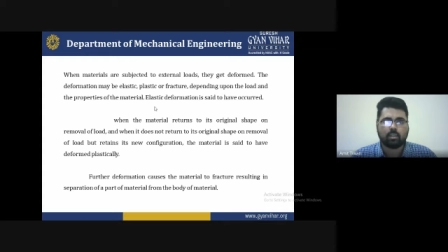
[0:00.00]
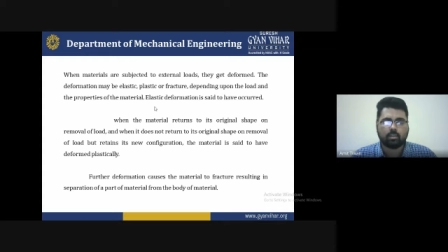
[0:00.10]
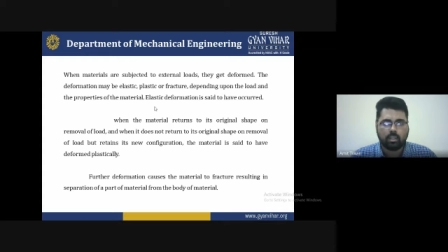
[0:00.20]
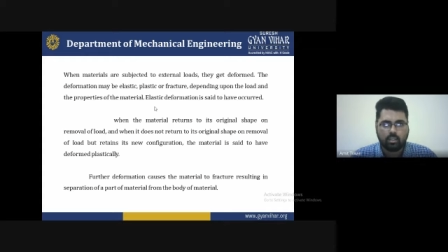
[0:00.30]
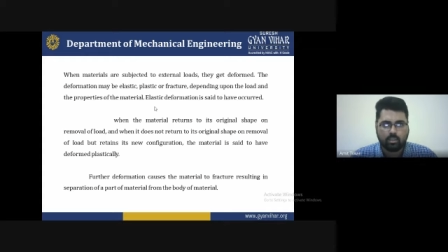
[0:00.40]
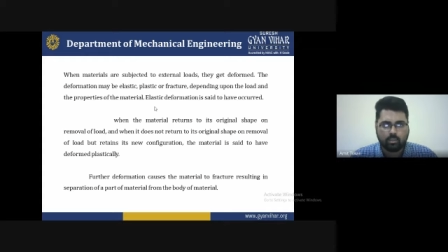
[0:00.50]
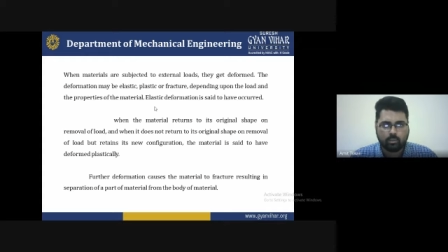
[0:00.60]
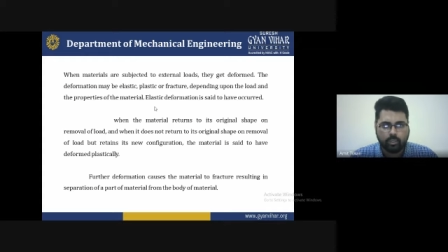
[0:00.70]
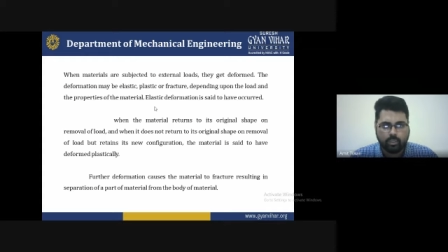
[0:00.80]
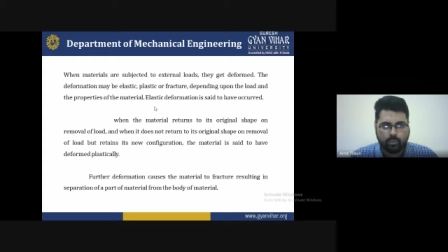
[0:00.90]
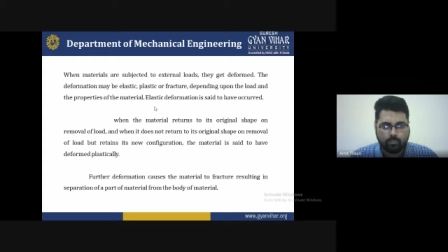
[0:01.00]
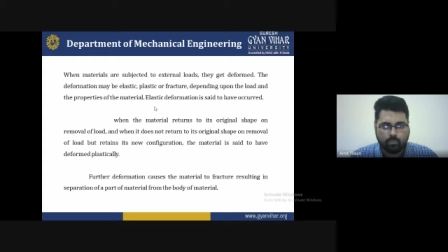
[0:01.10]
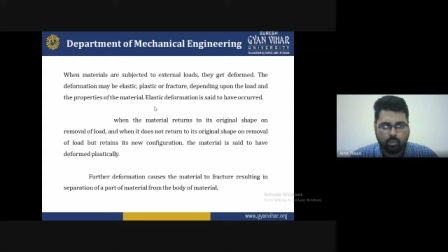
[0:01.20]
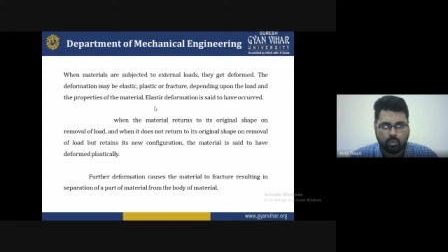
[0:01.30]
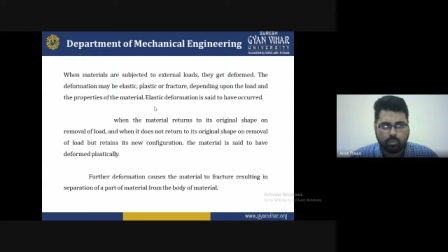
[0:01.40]
on the today,
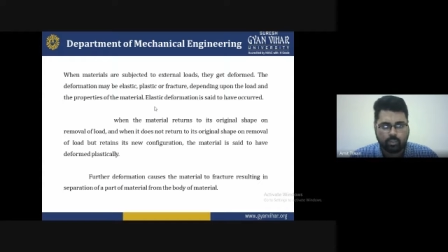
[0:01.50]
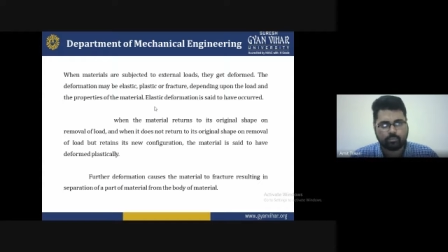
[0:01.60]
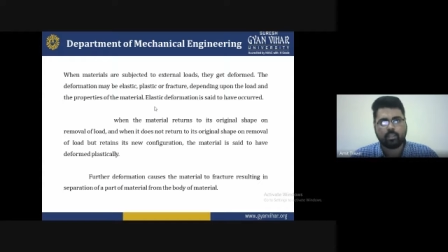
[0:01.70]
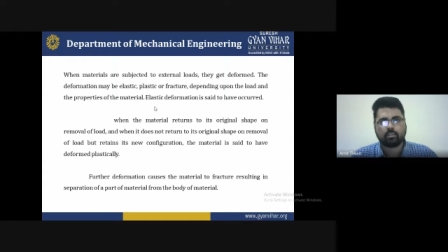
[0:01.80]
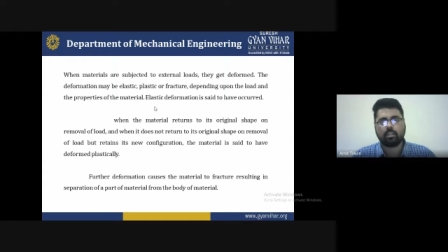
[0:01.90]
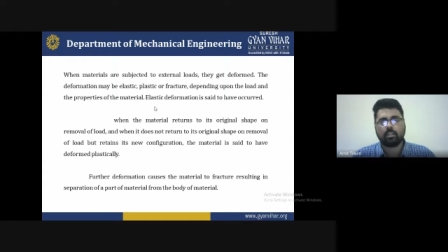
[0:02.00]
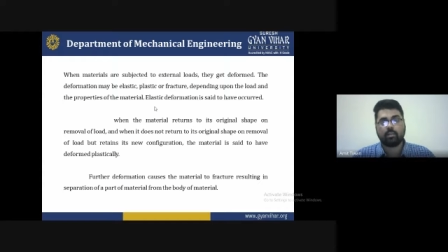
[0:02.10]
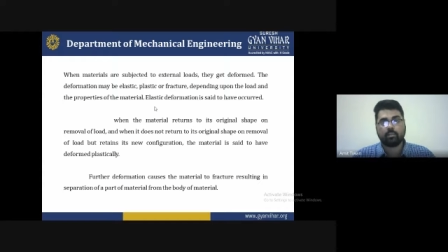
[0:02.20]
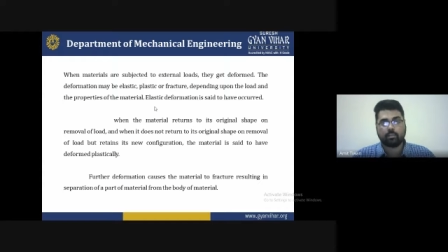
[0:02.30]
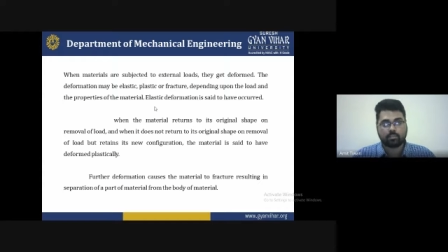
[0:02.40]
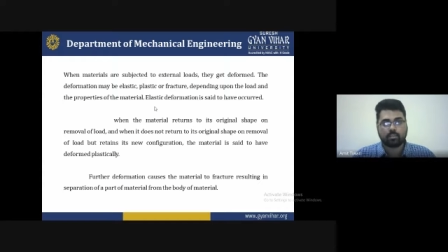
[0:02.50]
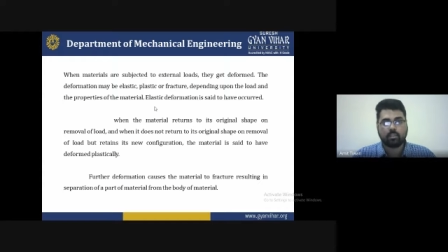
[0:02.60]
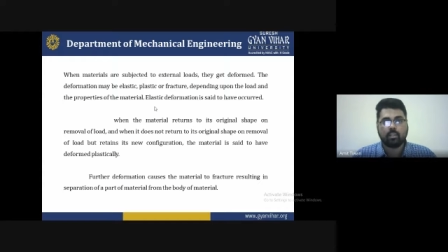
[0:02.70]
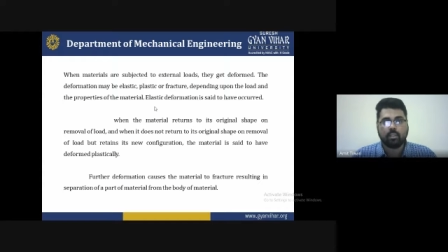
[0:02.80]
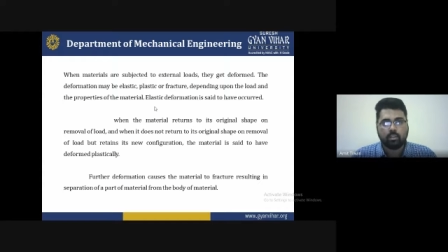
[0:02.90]
as well as this
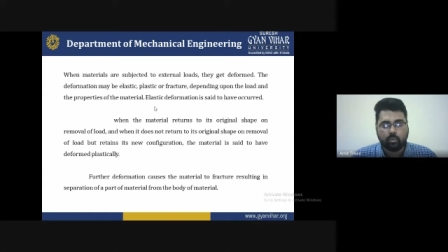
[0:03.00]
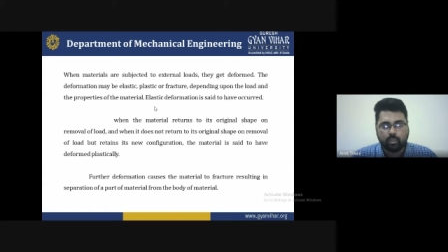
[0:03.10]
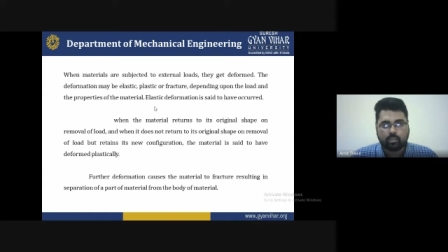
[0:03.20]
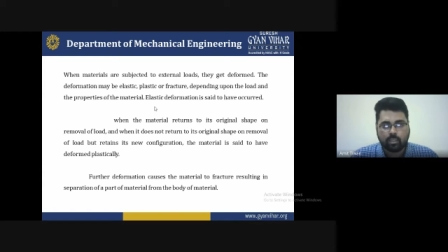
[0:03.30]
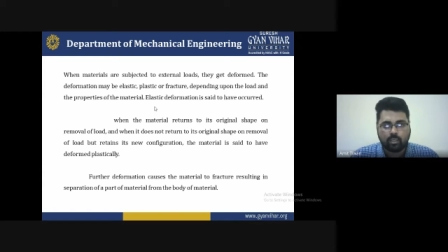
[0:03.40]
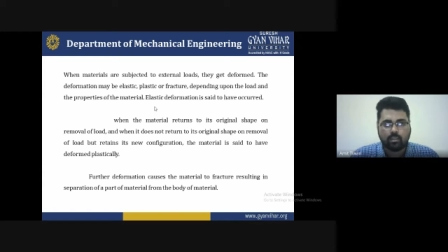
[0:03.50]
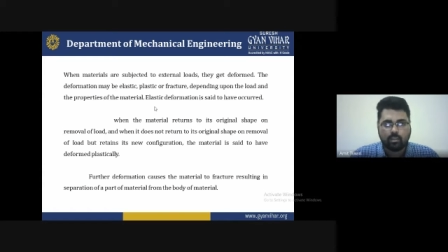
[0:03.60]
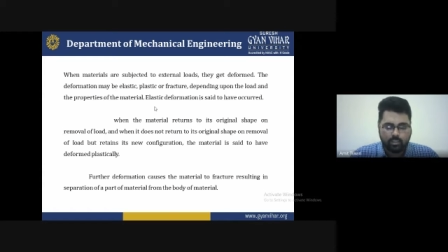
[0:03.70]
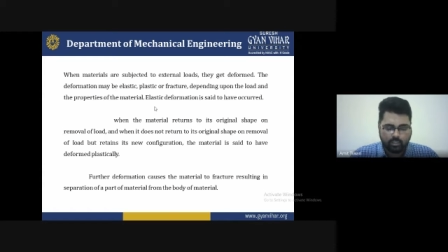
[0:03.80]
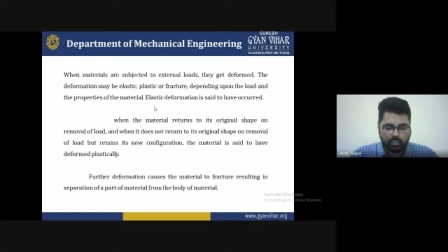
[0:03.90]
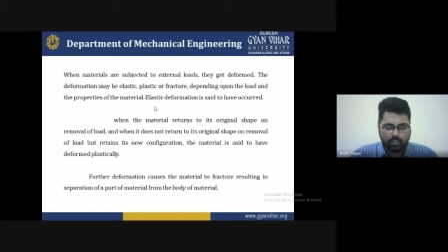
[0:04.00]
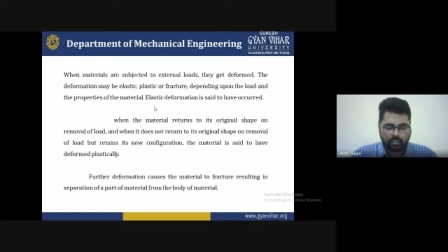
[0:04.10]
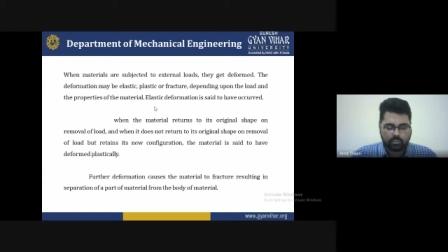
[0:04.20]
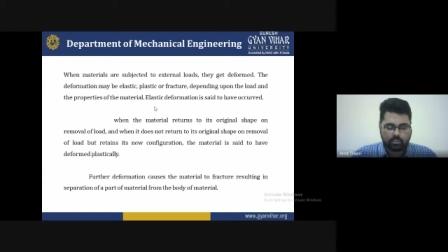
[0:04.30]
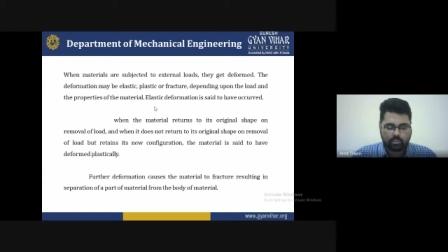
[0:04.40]
unit 3 in the
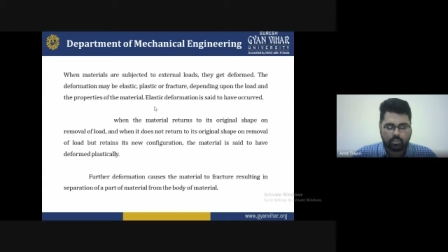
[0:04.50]
lecture series